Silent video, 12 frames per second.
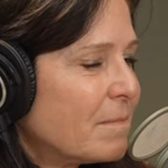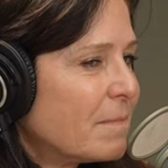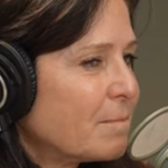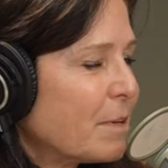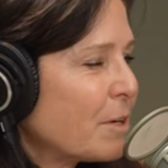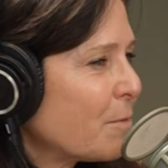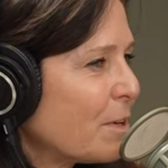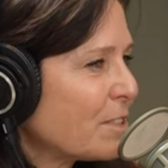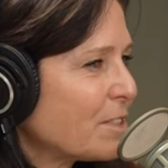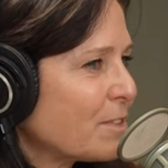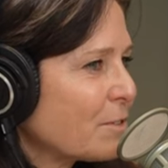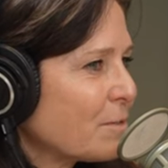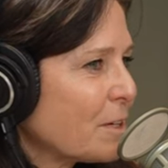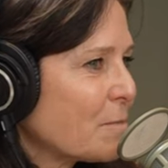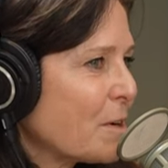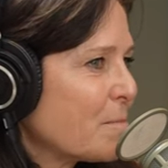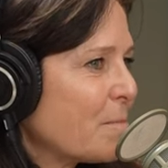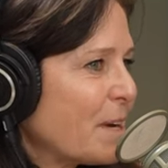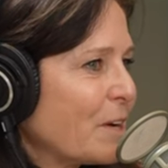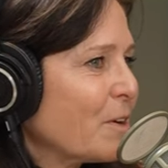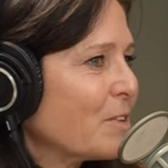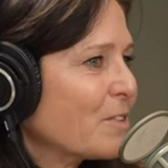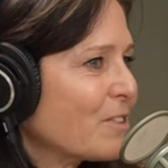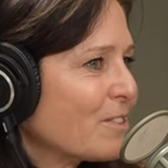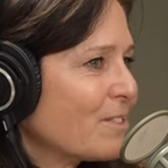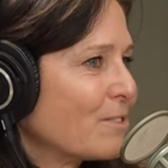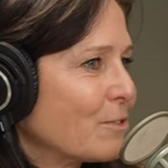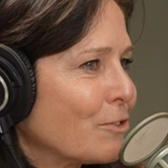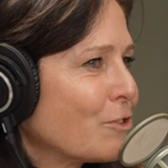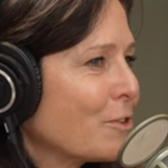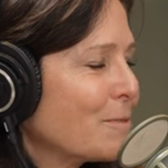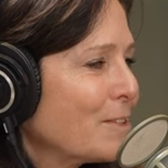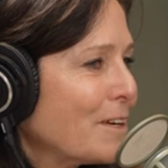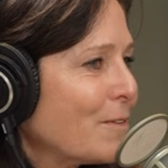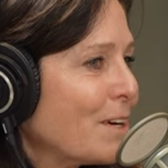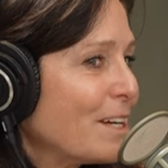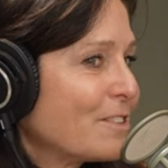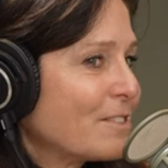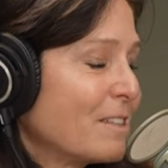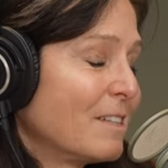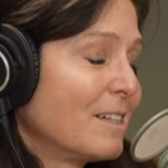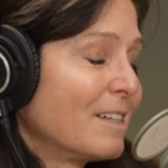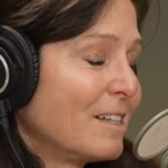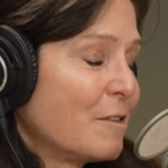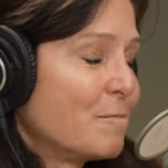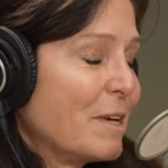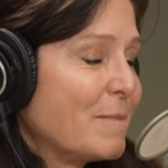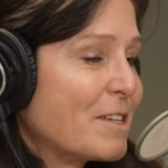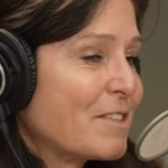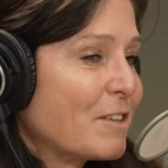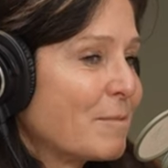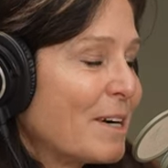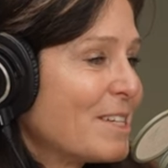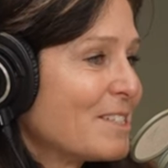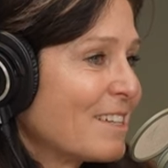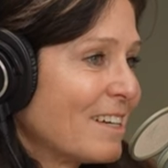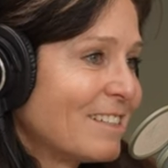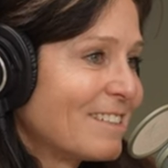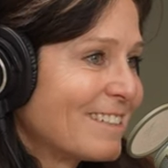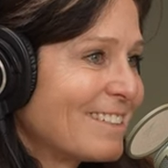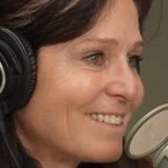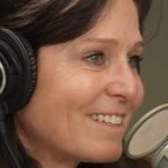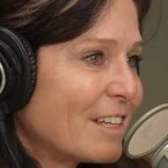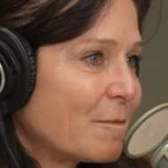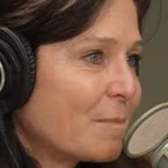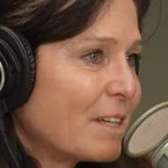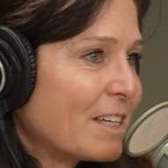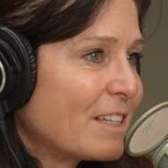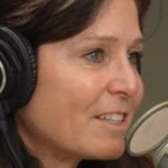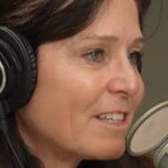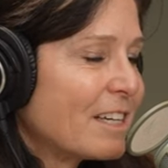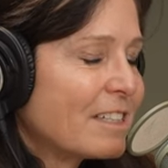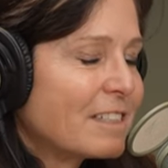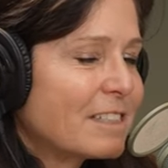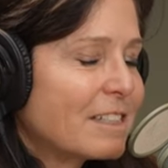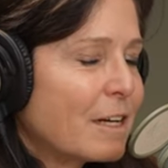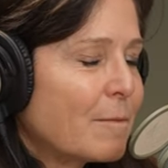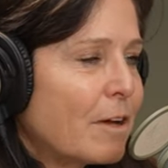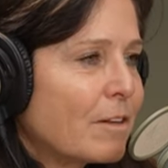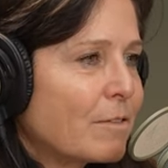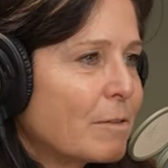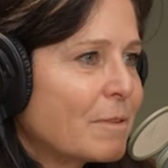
but it wasn't through like my parents mm-hmm. nurturing mm-hmm. me that way maybe it's their mindset that that played into that i'm all over the